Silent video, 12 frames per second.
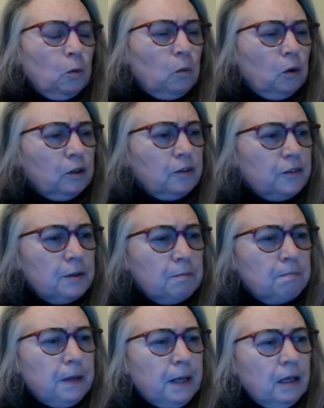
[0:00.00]
of
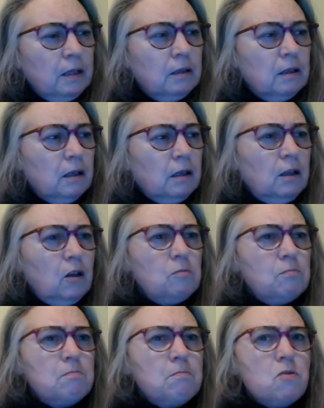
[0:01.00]
them being a
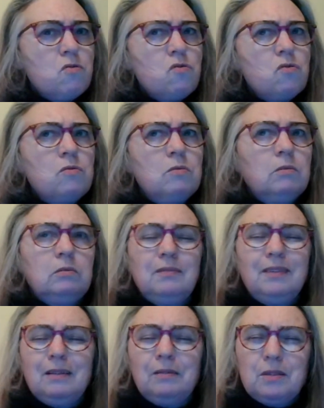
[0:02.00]
lot more,
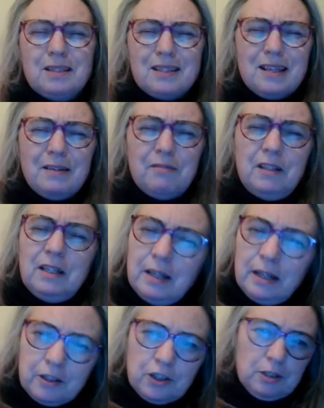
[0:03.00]
I wouldn't say
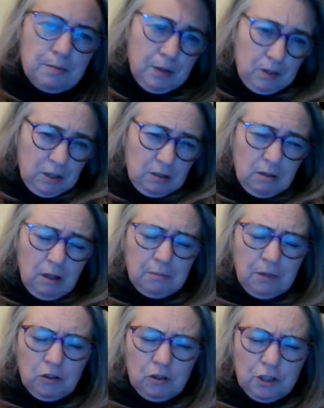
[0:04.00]
religious, because I'm
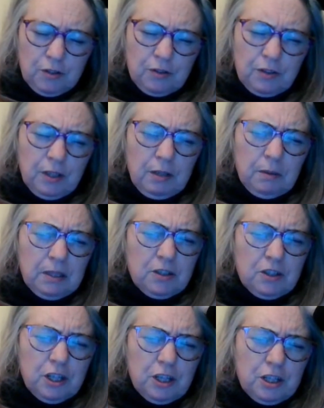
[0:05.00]
not sure that he went to
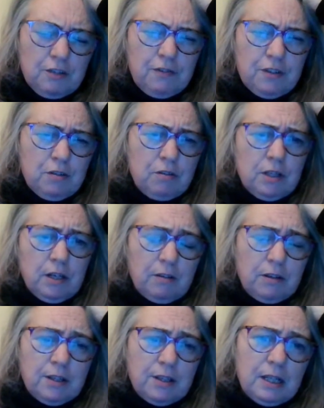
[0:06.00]
church every Sunday or
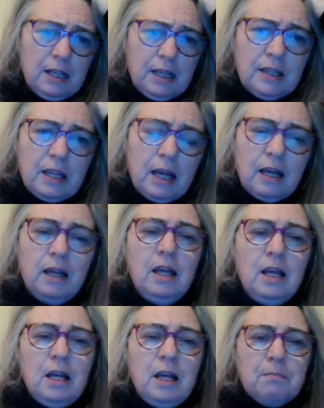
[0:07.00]
anything like that,
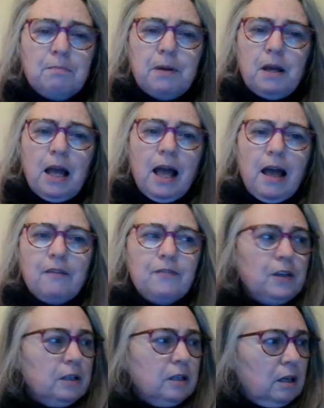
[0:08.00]
but
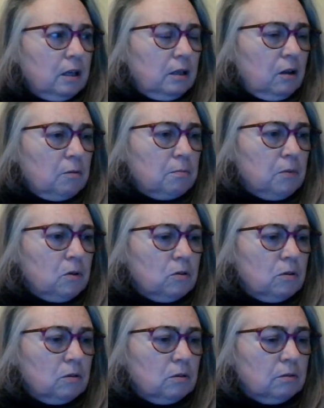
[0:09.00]
having a lot
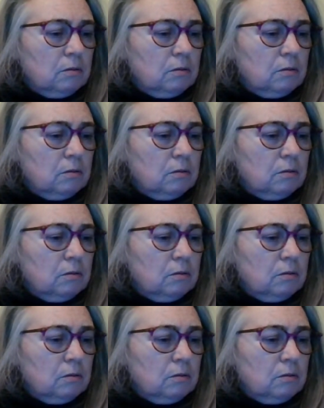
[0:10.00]
more